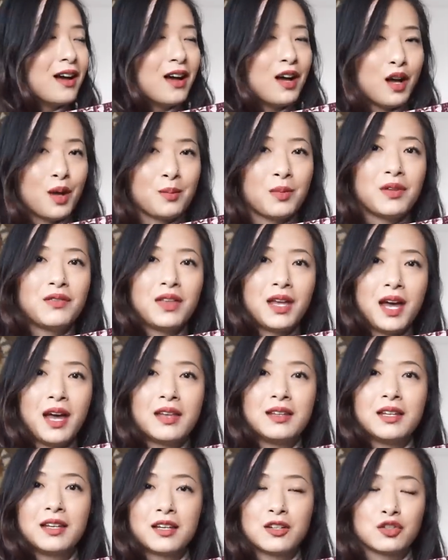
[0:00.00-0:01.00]
if they
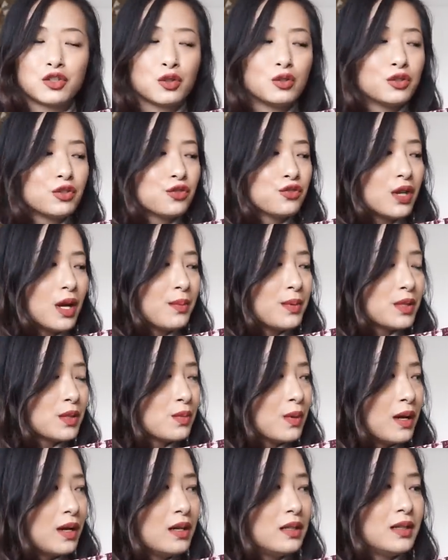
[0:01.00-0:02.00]
had like a shoulder strap
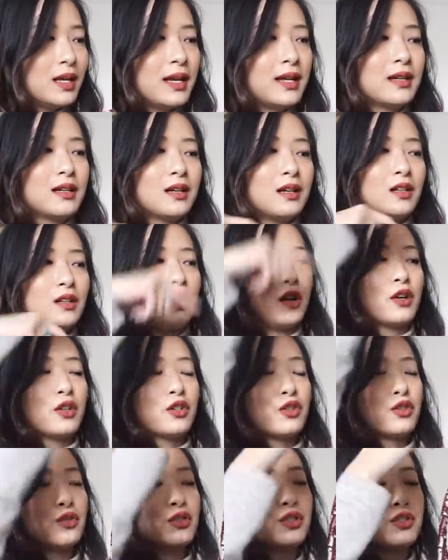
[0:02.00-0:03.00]
as well, like a
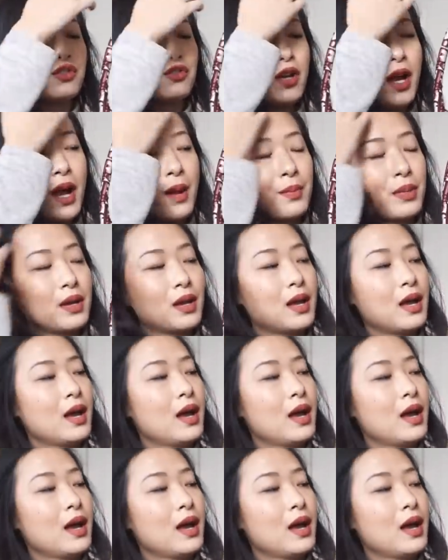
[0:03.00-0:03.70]
longer shoulder strap.